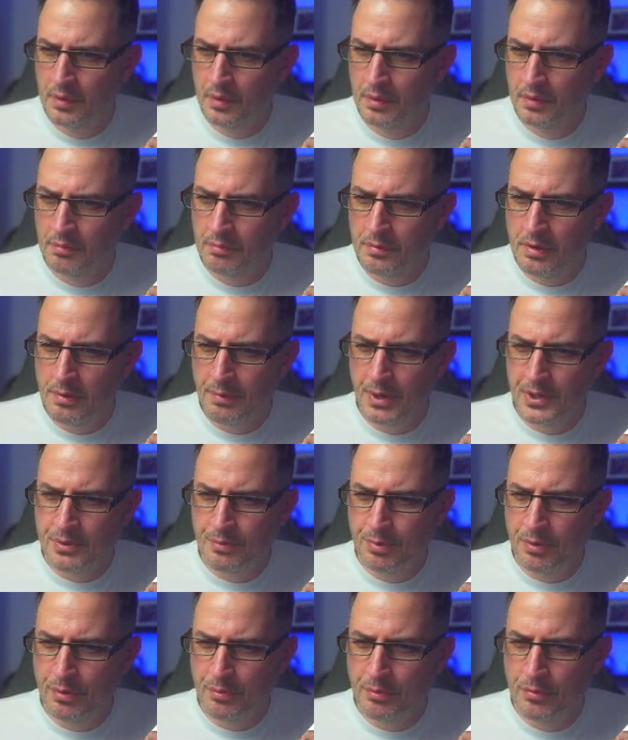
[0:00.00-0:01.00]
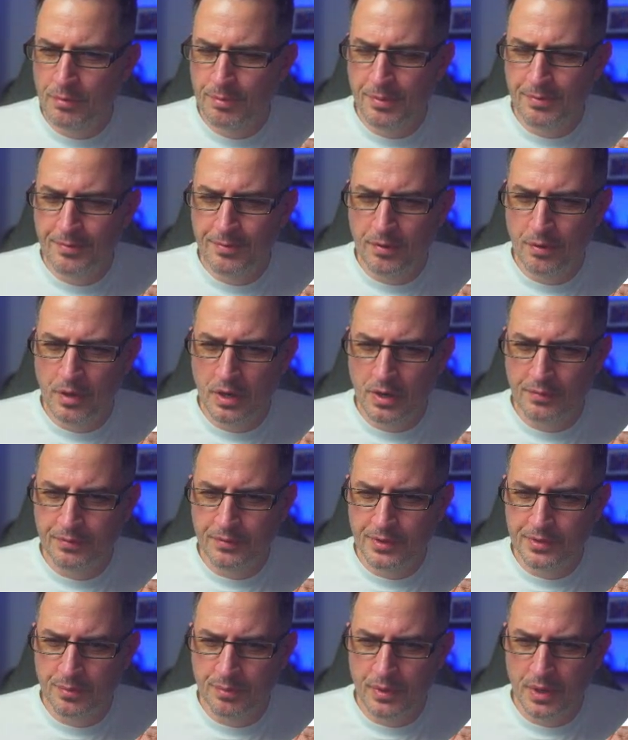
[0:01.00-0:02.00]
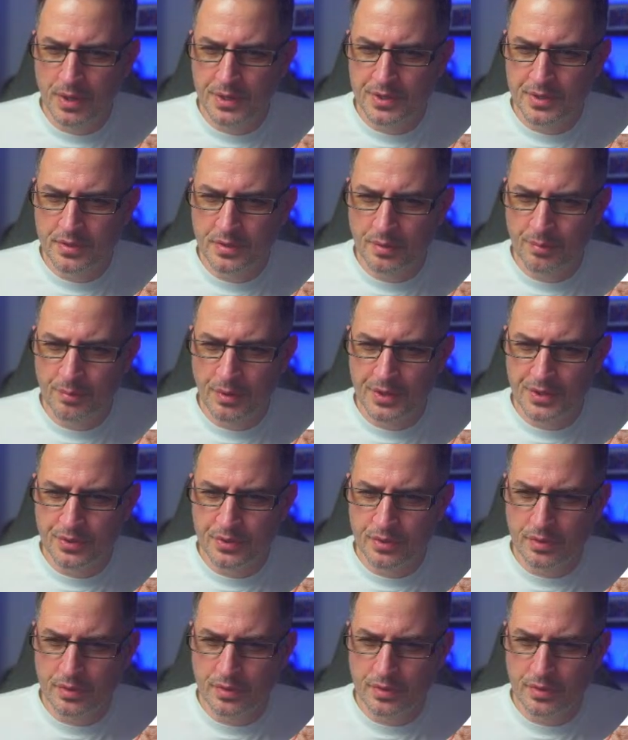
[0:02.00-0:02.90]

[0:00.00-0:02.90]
Maybe I should put more before and afters on my store.